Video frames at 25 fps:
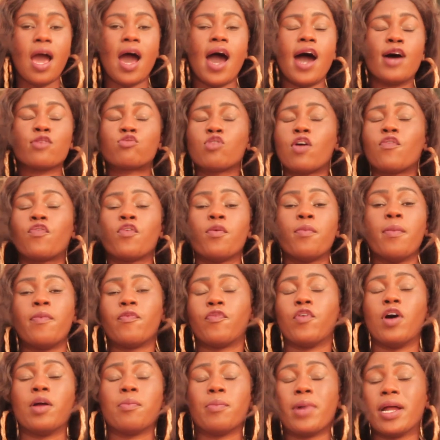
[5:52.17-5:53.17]
As all
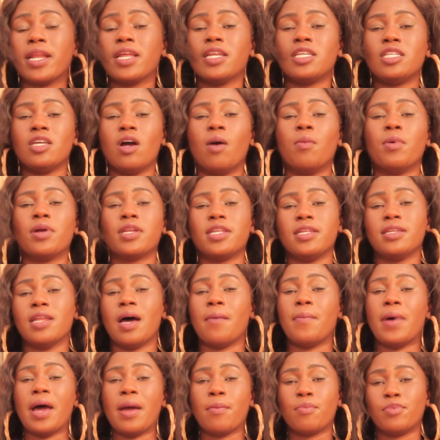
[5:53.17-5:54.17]
for money, the almond in
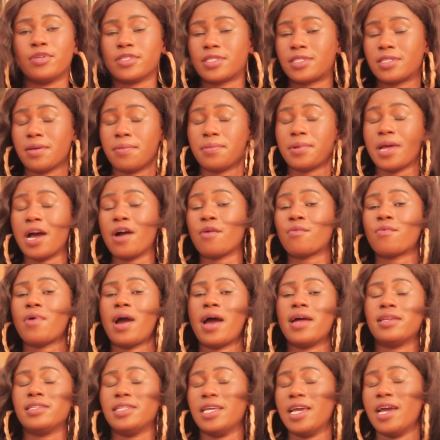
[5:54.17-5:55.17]
a Bible, 7 hours,
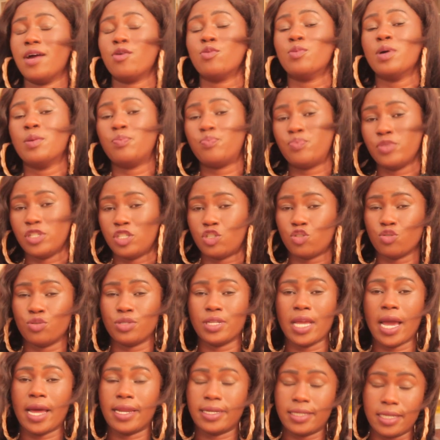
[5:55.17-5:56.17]
quite near a whip preach
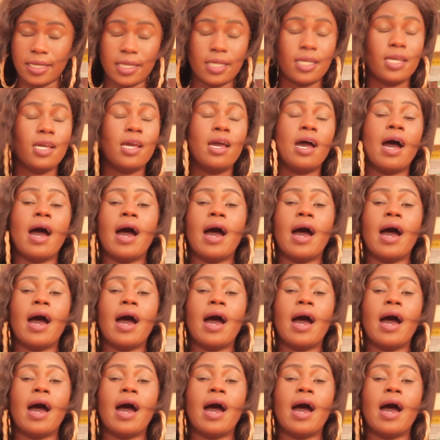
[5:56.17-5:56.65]
you near day.